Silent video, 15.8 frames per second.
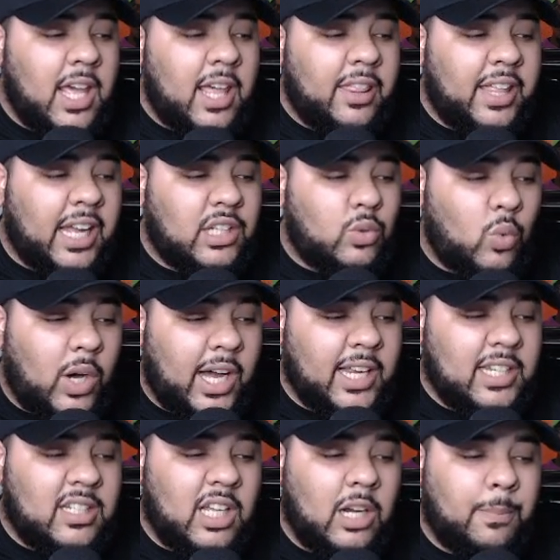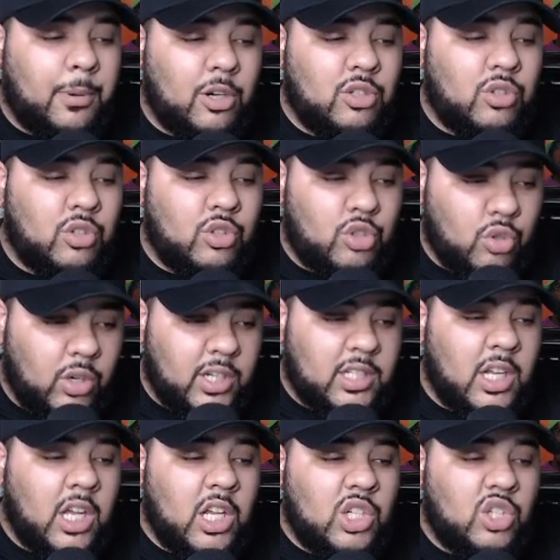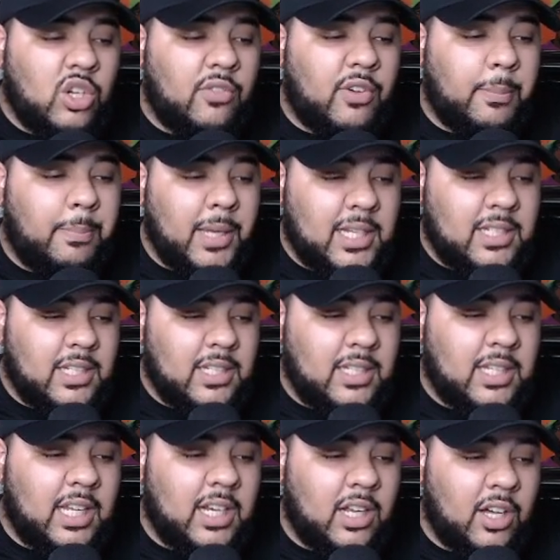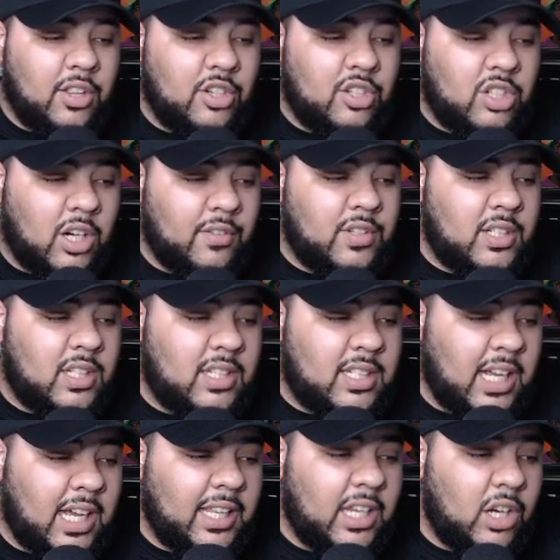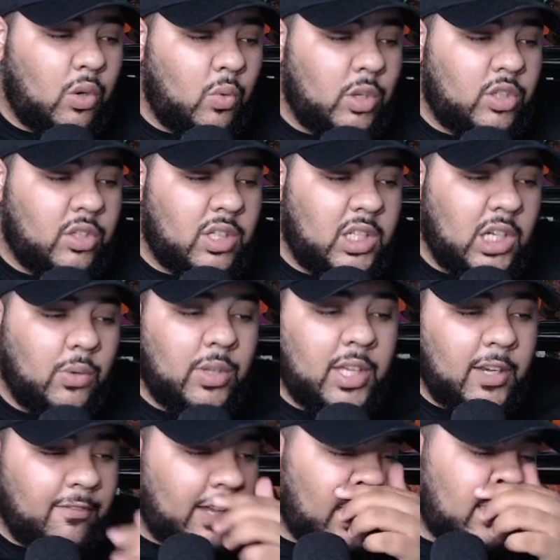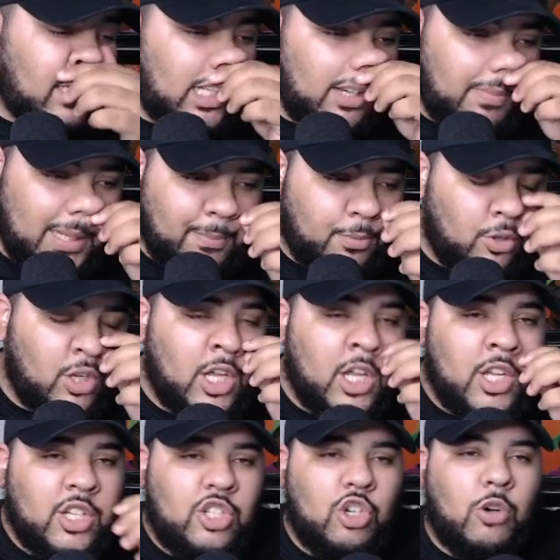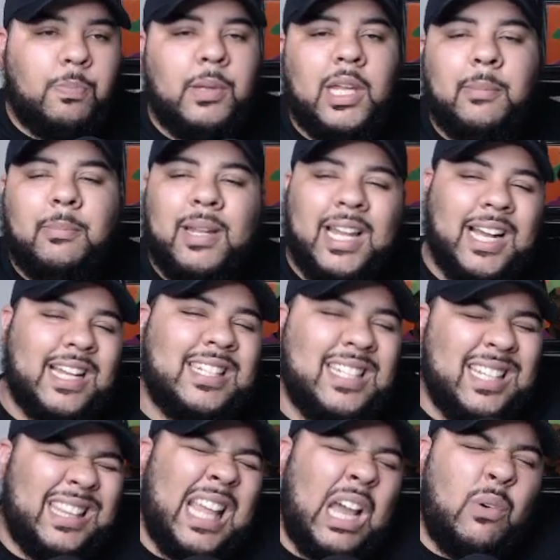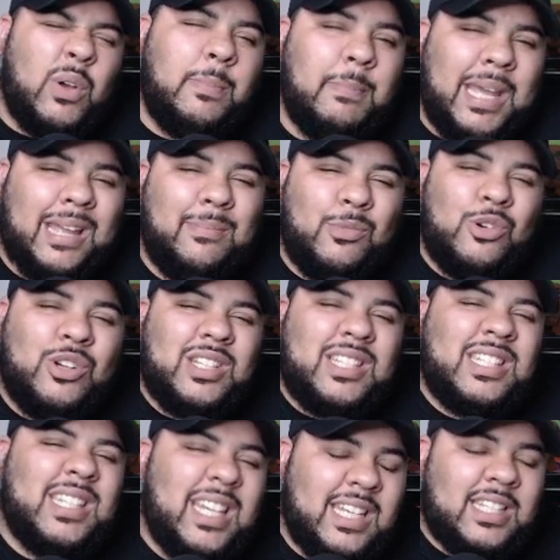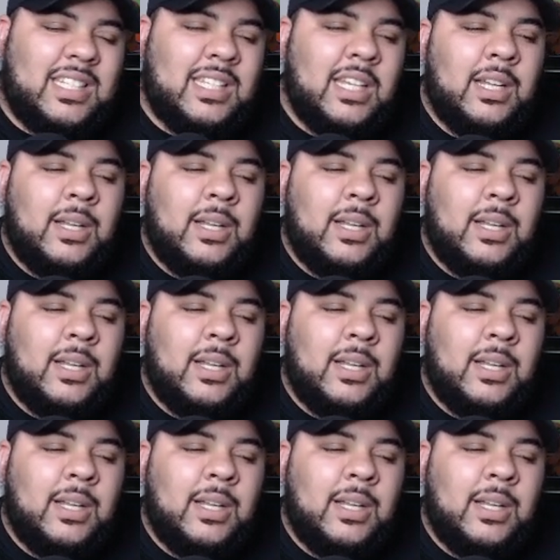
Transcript: that's why it's not a personal choice. So if a business and other services decide they don't want to deal with unvaccinated people, so be it. But like I said, that would make more sense